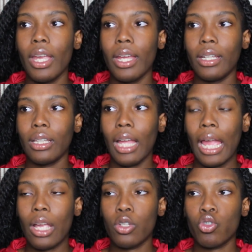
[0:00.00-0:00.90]
and,
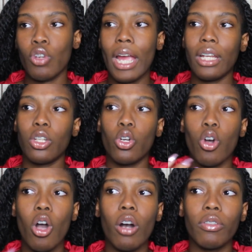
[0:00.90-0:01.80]
like, trying to
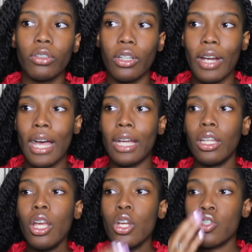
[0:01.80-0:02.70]
call for God,
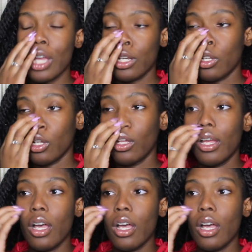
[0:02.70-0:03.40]
trying to